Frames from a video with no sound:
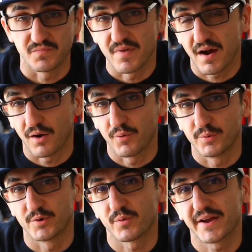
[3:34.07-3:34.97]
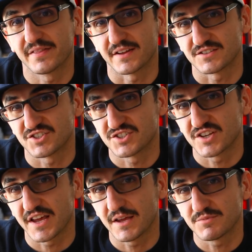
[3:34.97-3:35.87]
Now, when we ran that
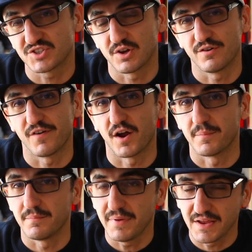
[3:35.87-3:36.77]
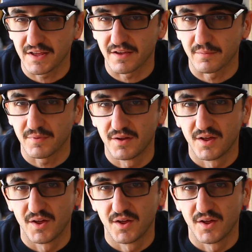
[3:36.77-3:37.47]
same stove on medium,